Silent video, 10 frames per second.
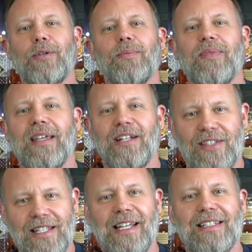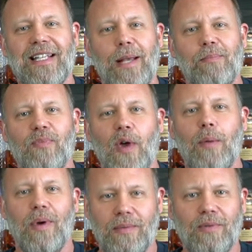And I'll see you next time
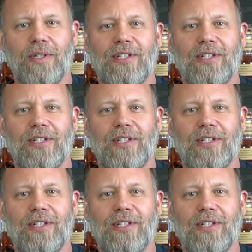on Bourbon Real